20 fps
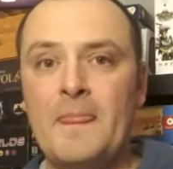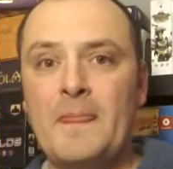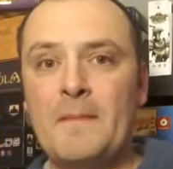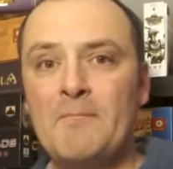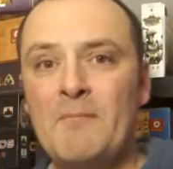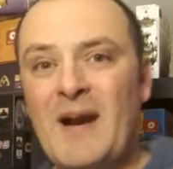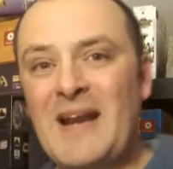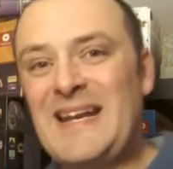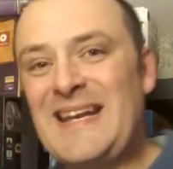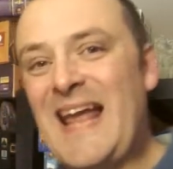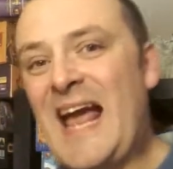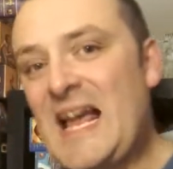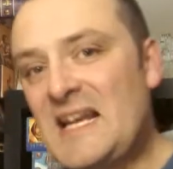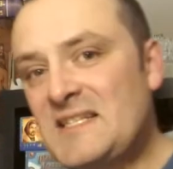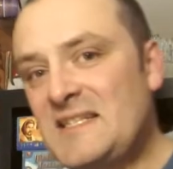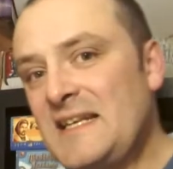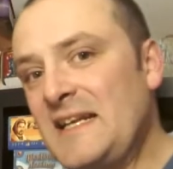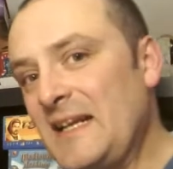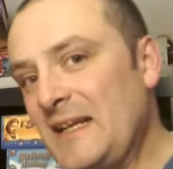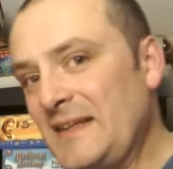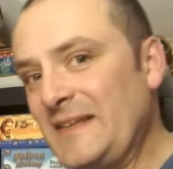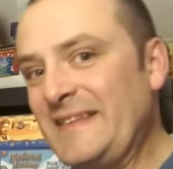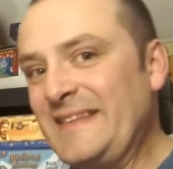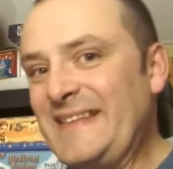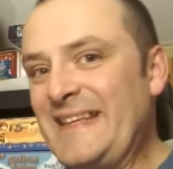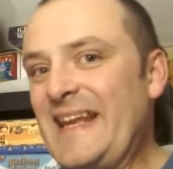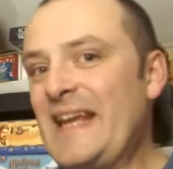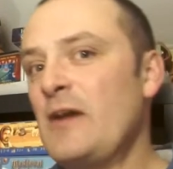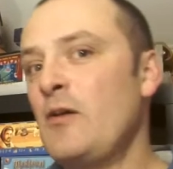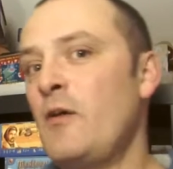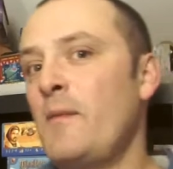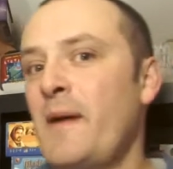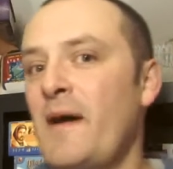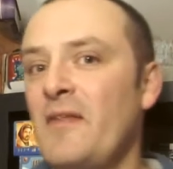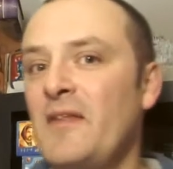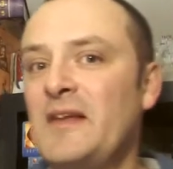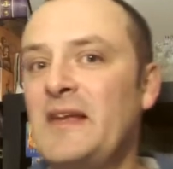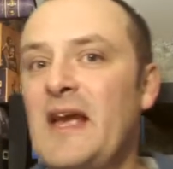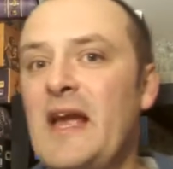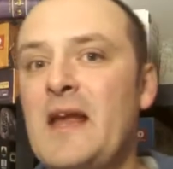My last little niggle about
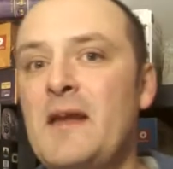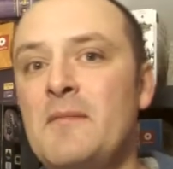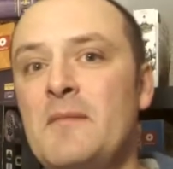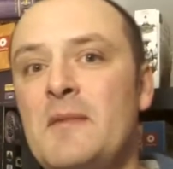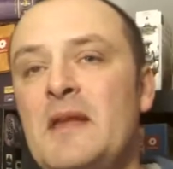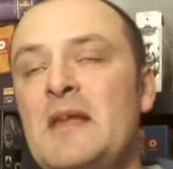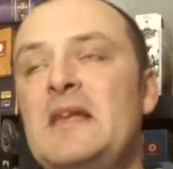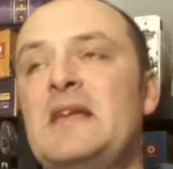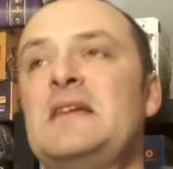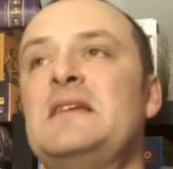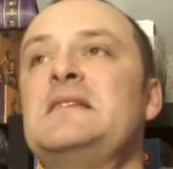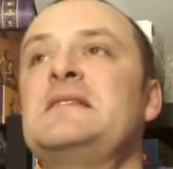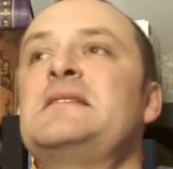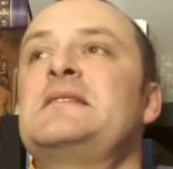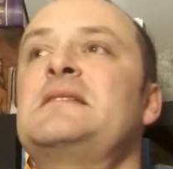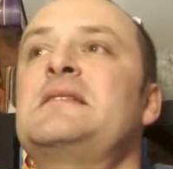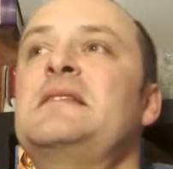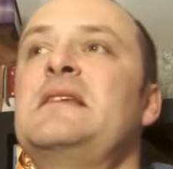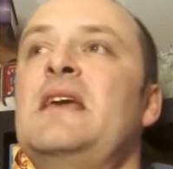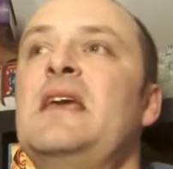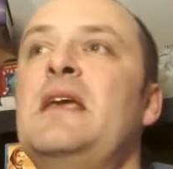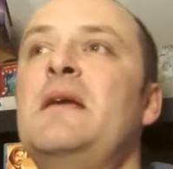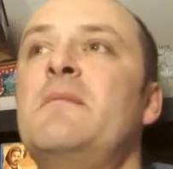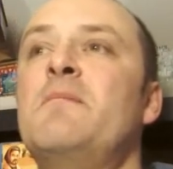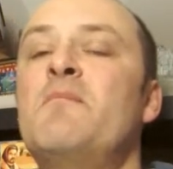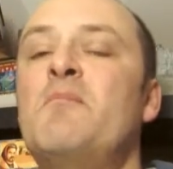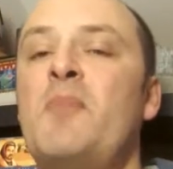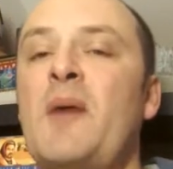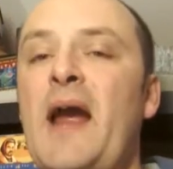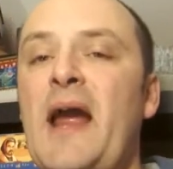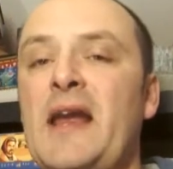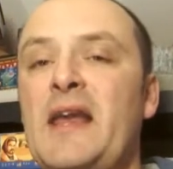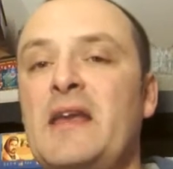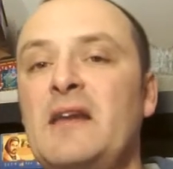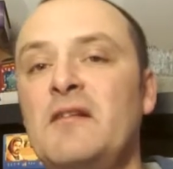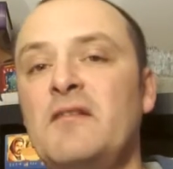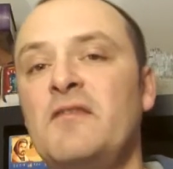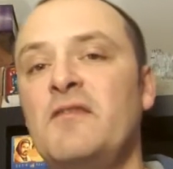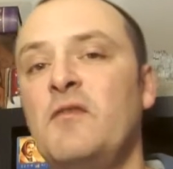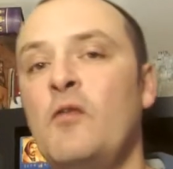the game is the back
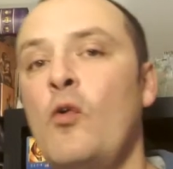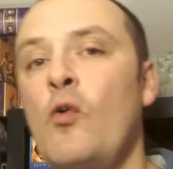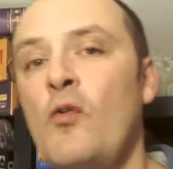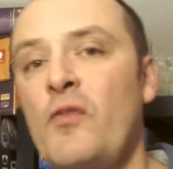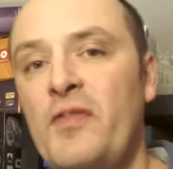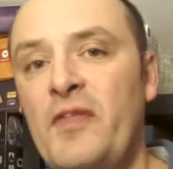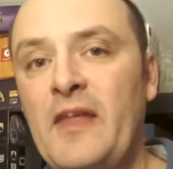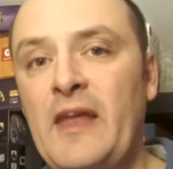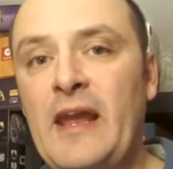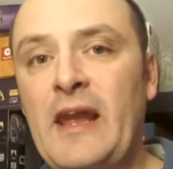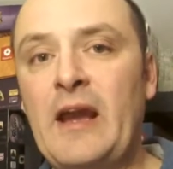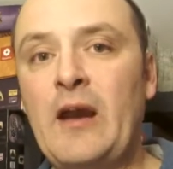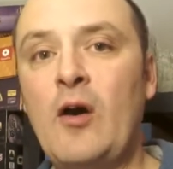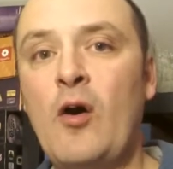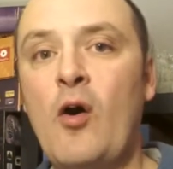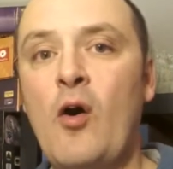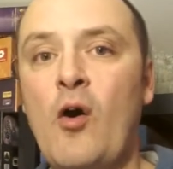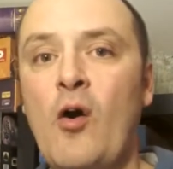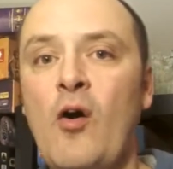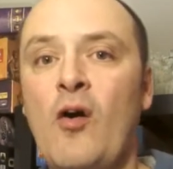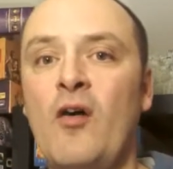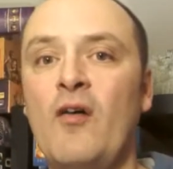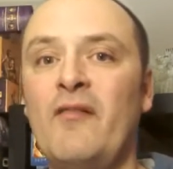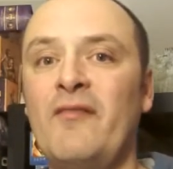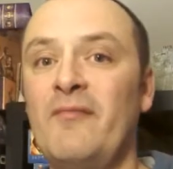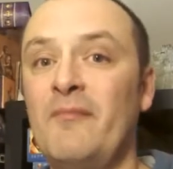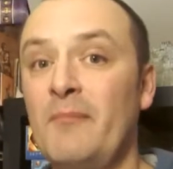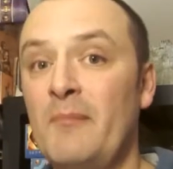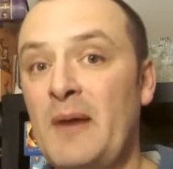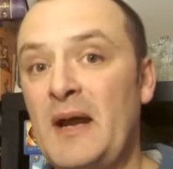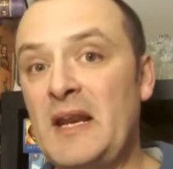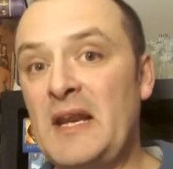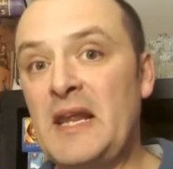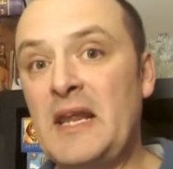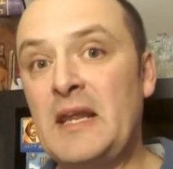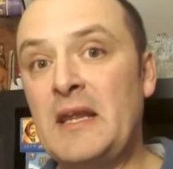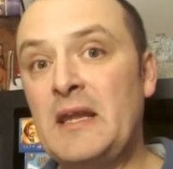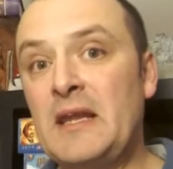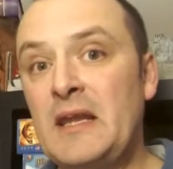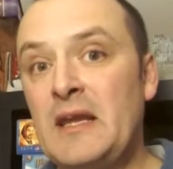and forth thing of
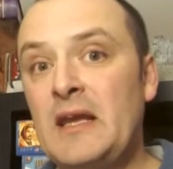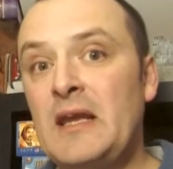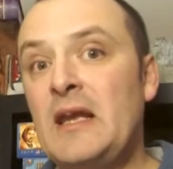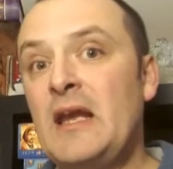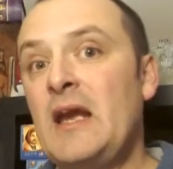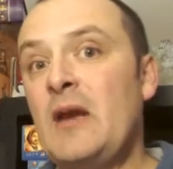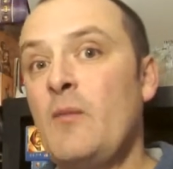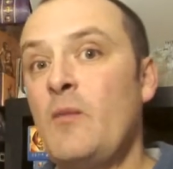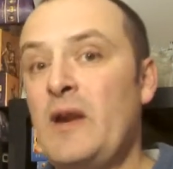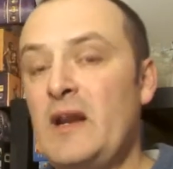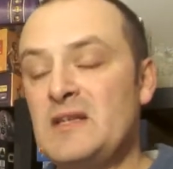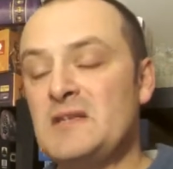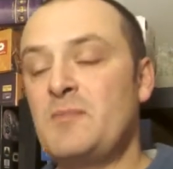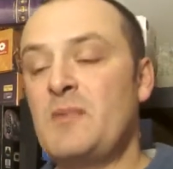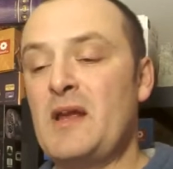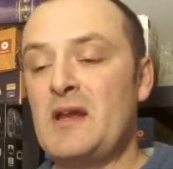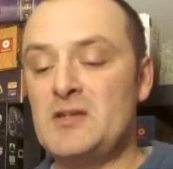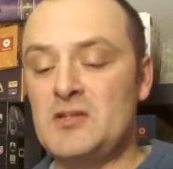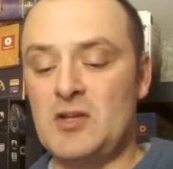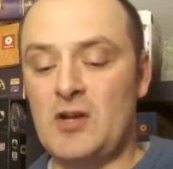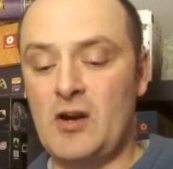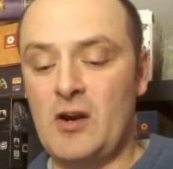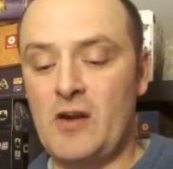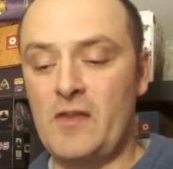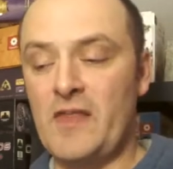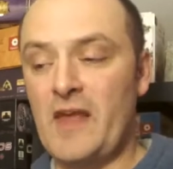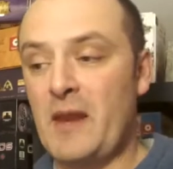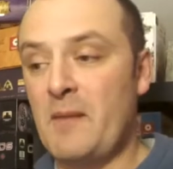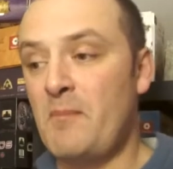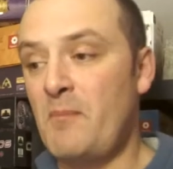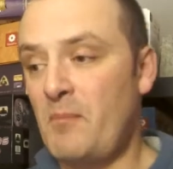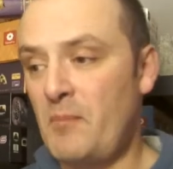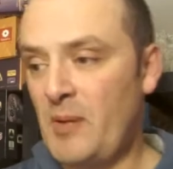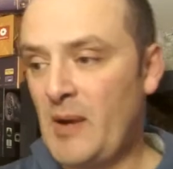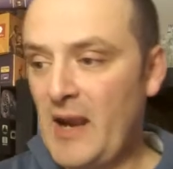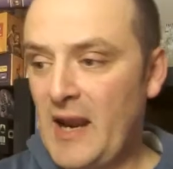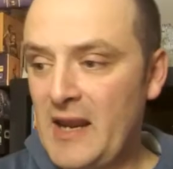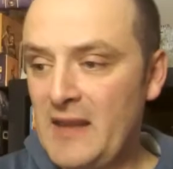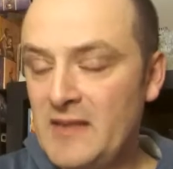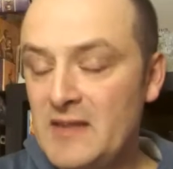money when it's a player's turn, they
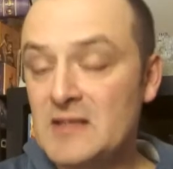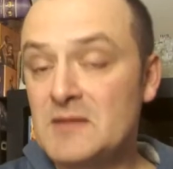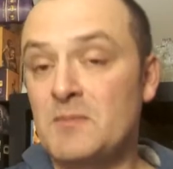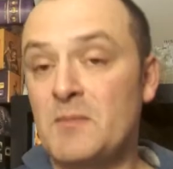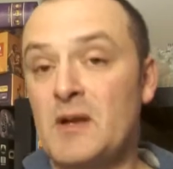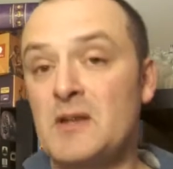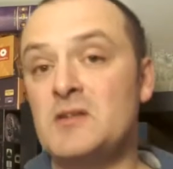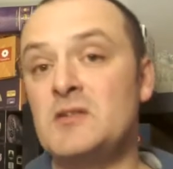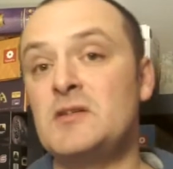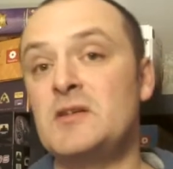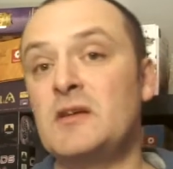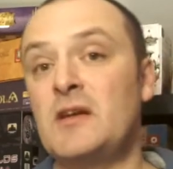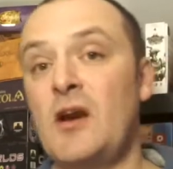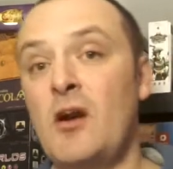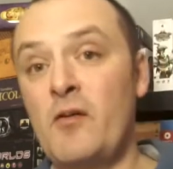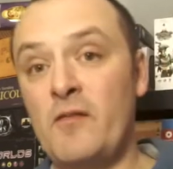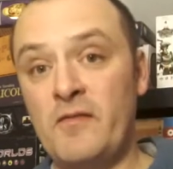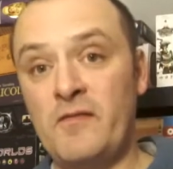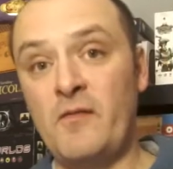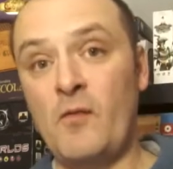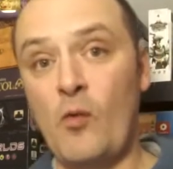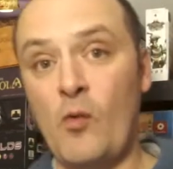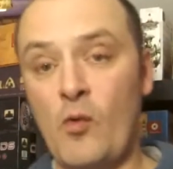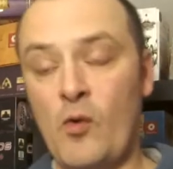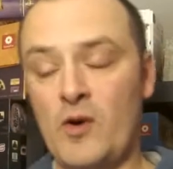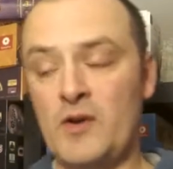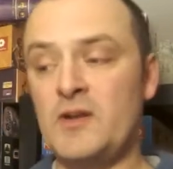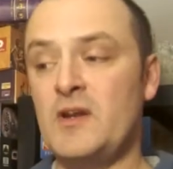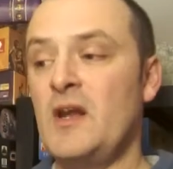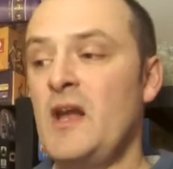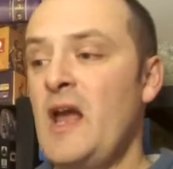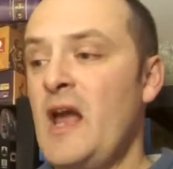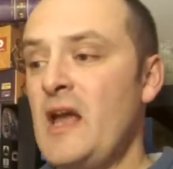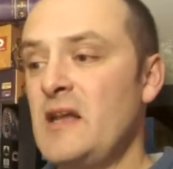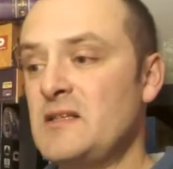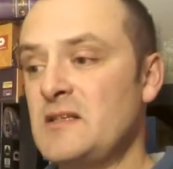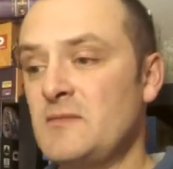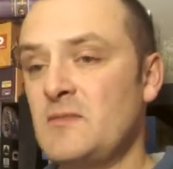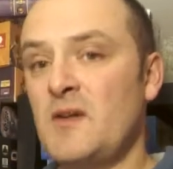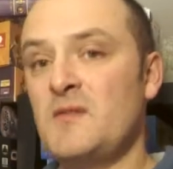pay this much to go forward, and
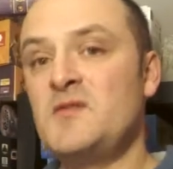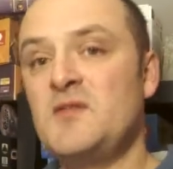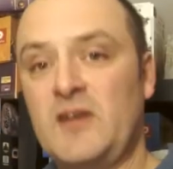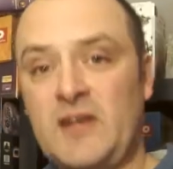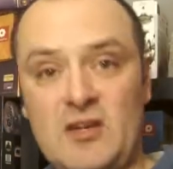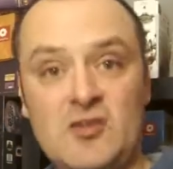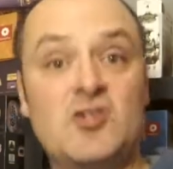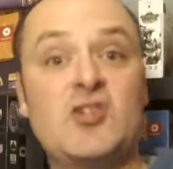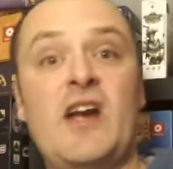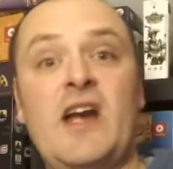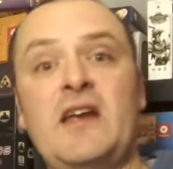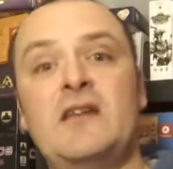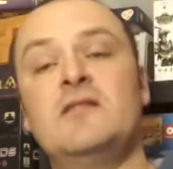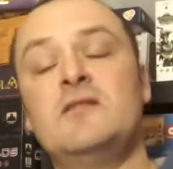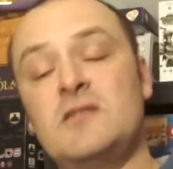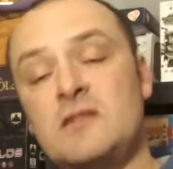sometimes you get changed.